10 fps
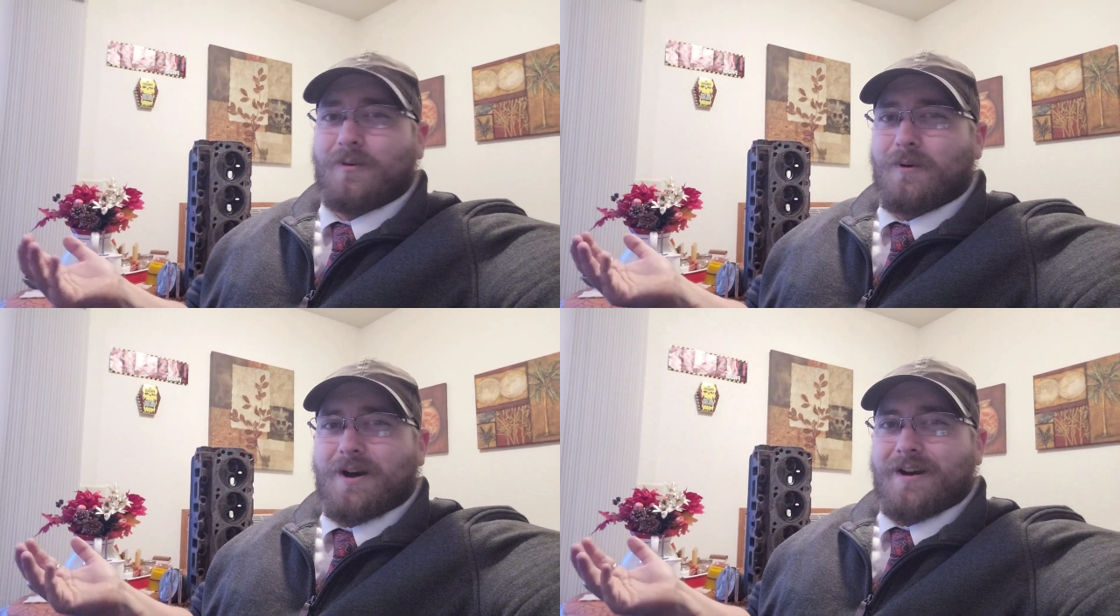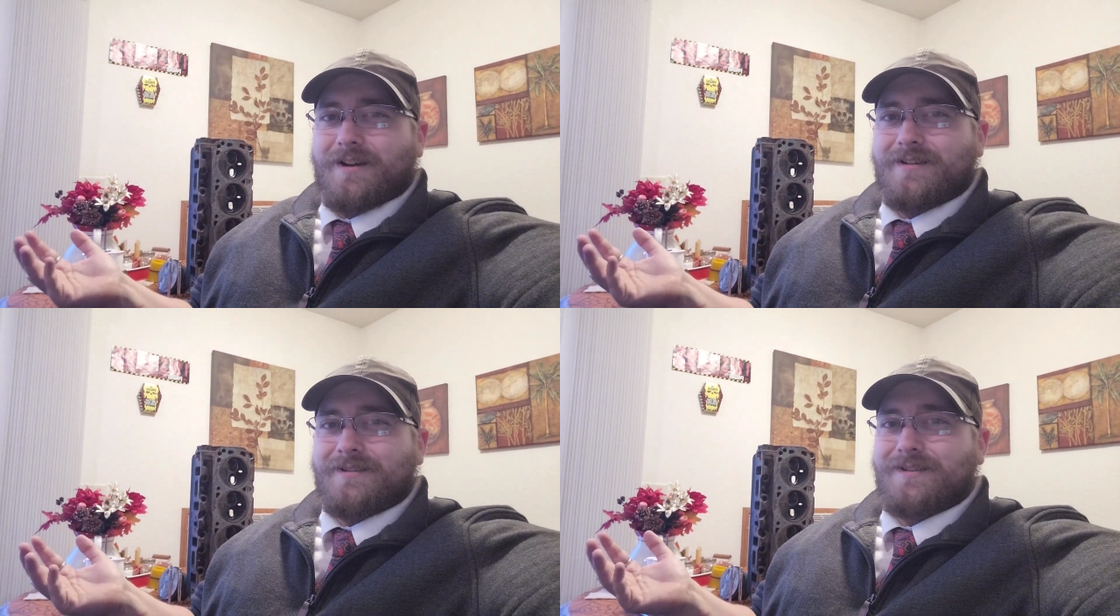
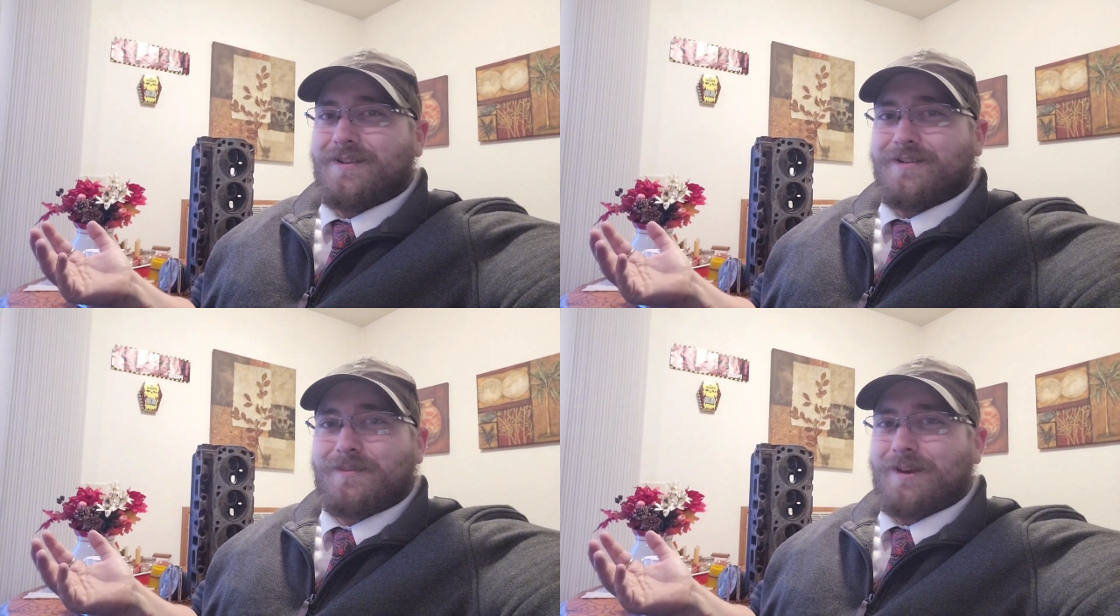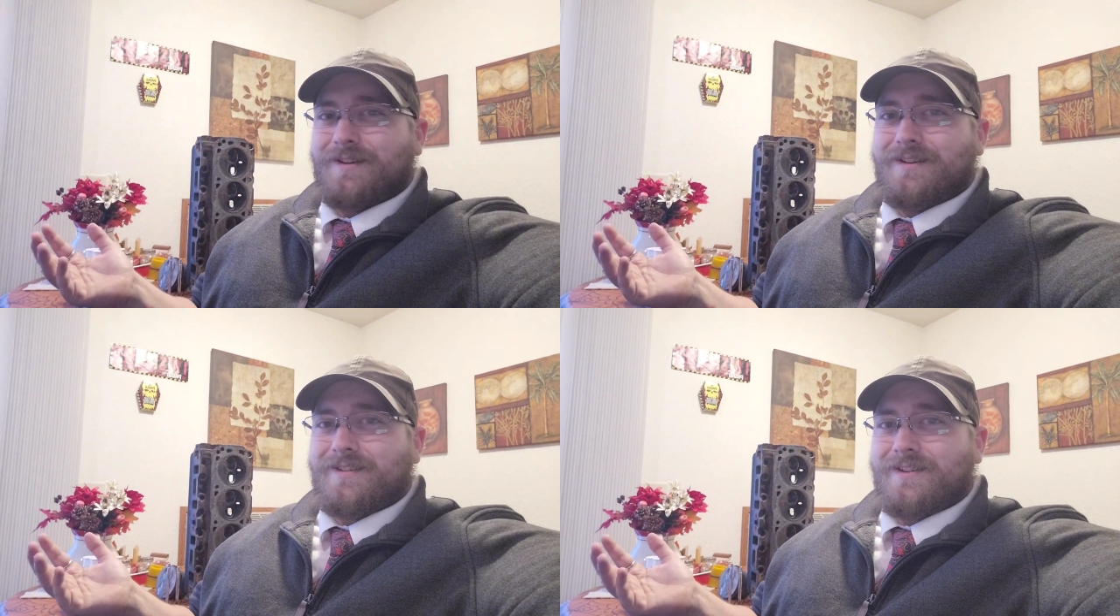Why? Doesn't make
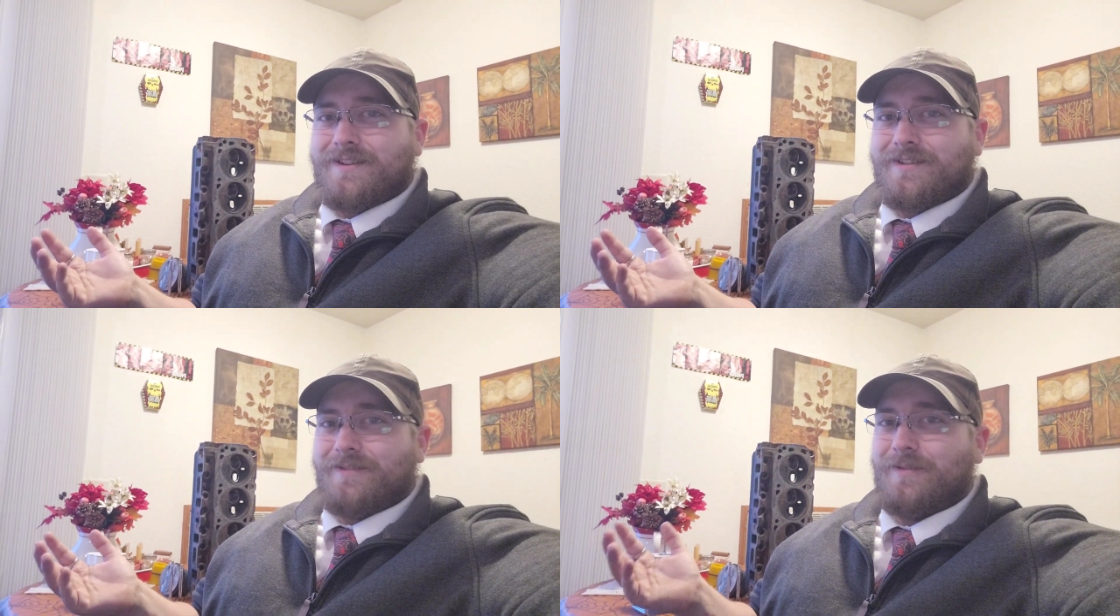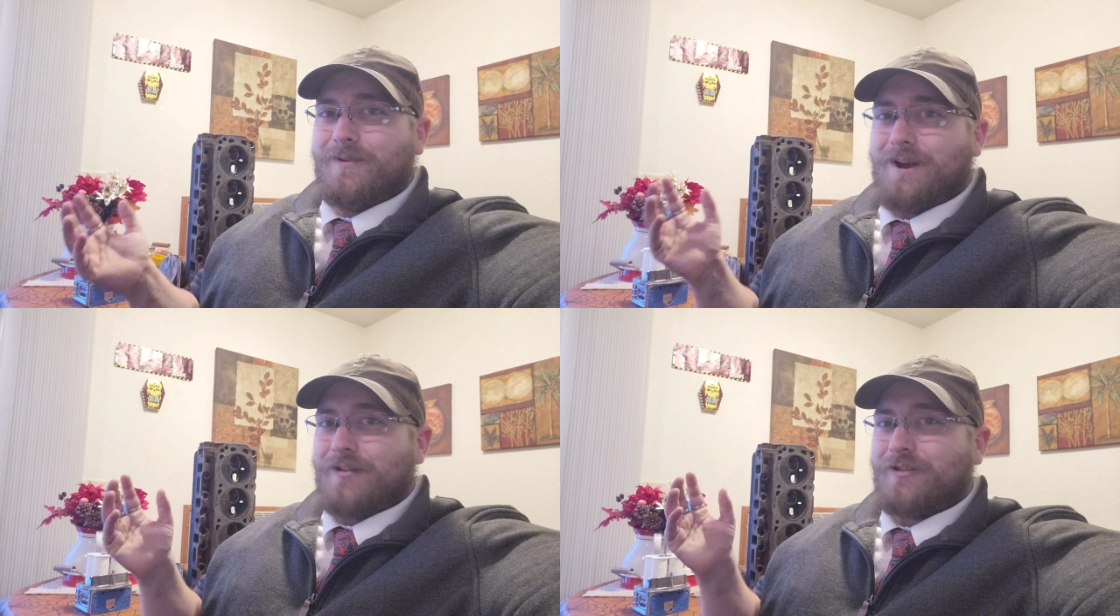any sense if
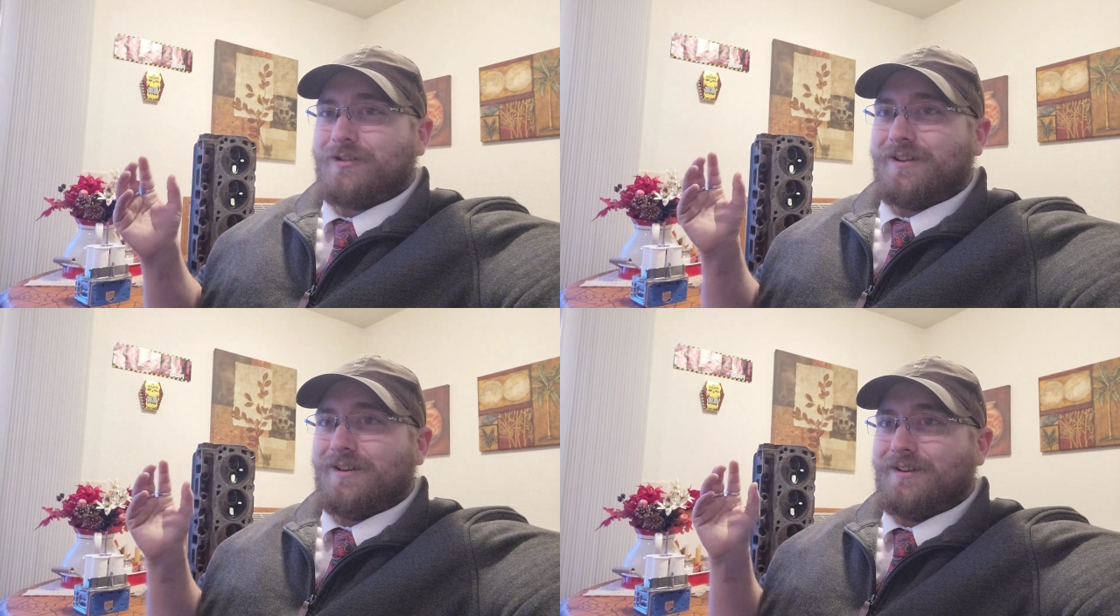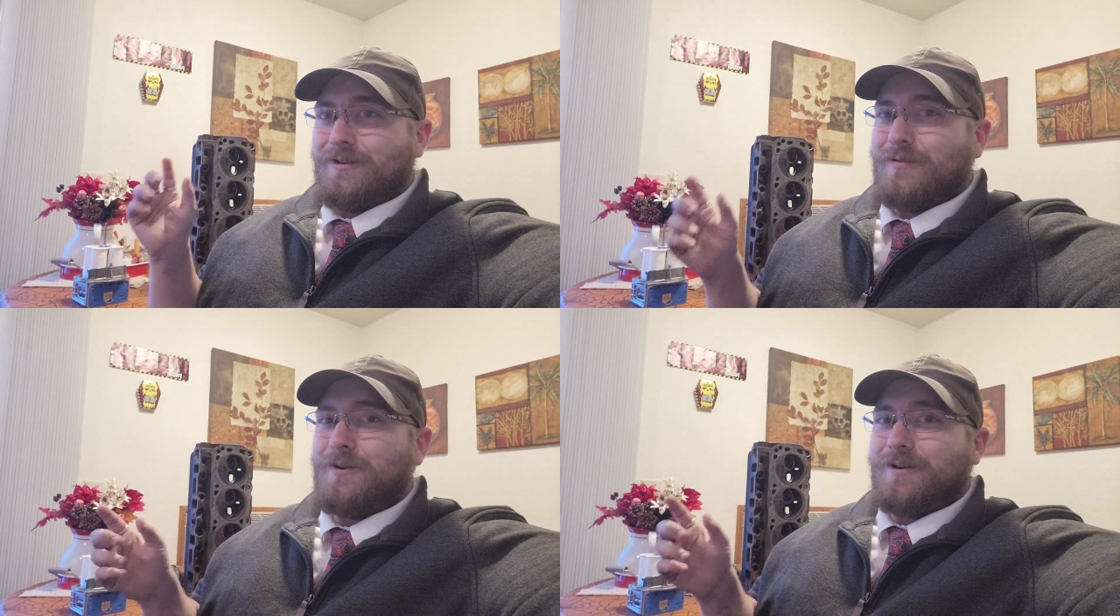you actually
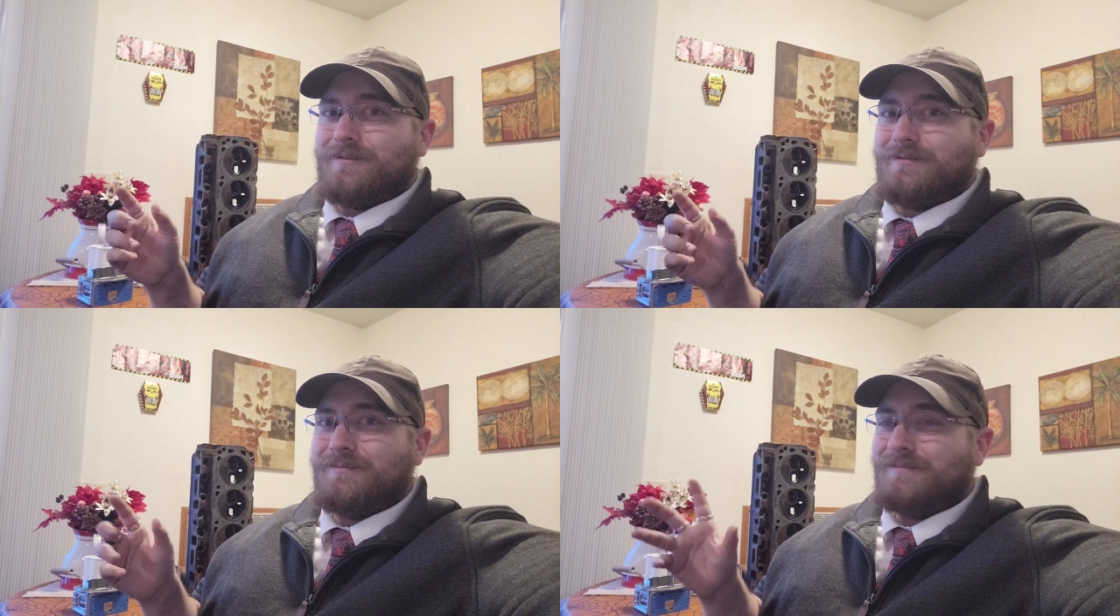know what